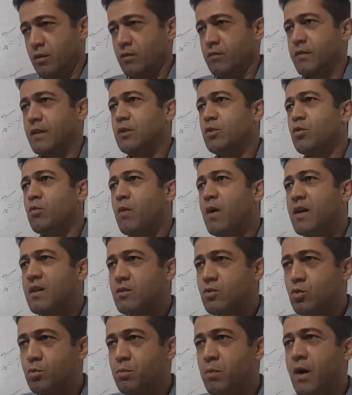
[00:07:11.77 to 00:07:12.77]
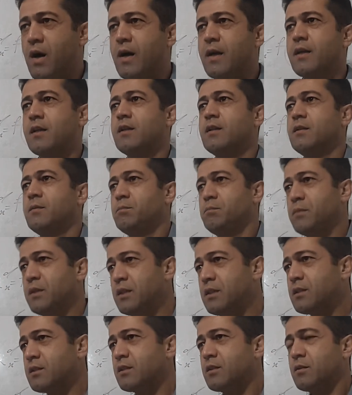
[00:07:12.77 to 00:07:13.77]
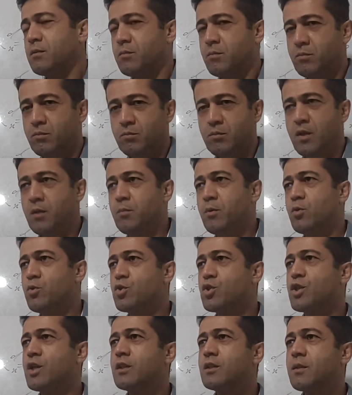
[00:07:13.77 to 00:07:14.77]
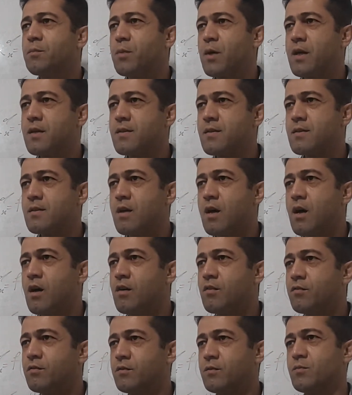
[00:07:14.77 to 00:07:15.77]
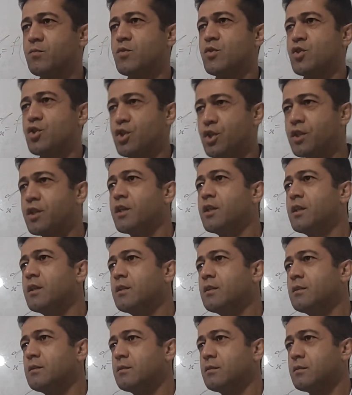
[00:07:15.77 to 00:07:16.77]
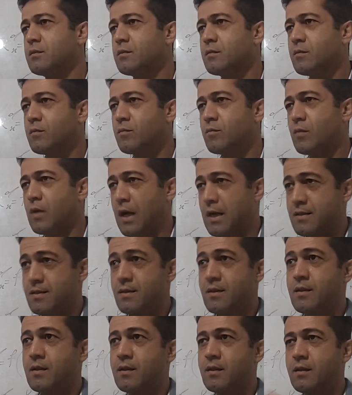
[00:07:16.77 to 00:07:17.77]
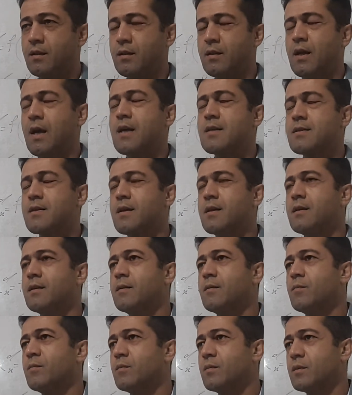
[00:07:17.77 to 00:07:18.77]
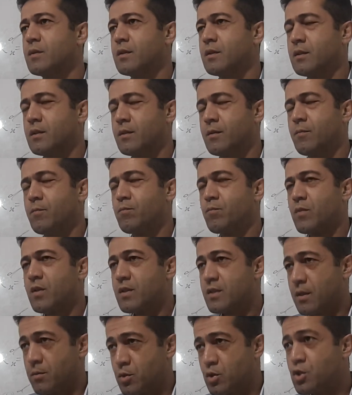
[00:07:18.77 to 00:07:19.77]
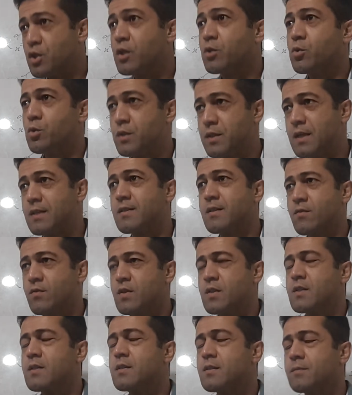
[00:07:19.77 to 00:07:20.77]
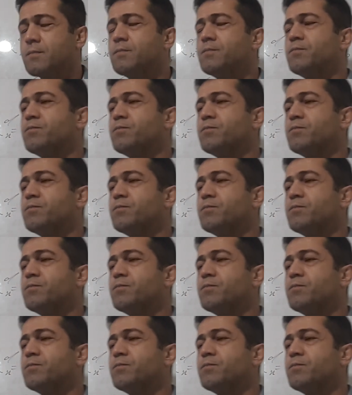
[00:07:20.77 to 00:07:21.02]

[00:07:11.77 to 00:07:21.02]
when you want to buy meat, maybe you check the prices of chicken as an substitution goods and services.